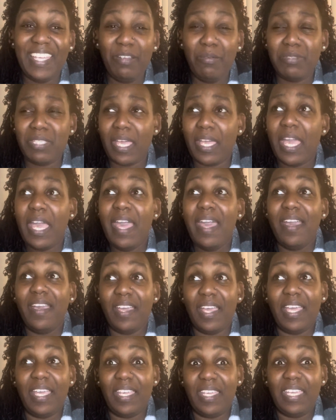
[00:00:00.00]
You was like,
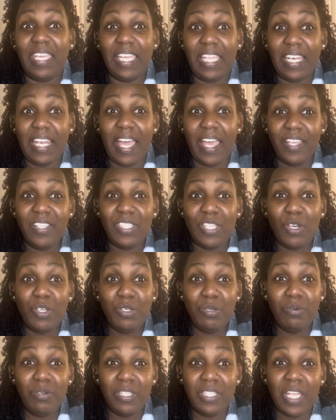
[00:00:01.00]
can I tell
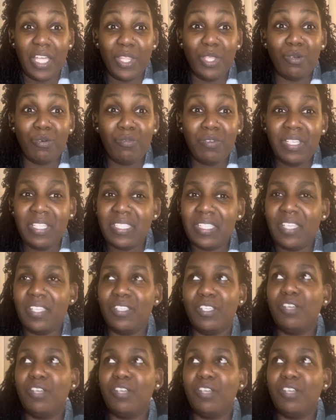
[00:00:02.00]
you another reason?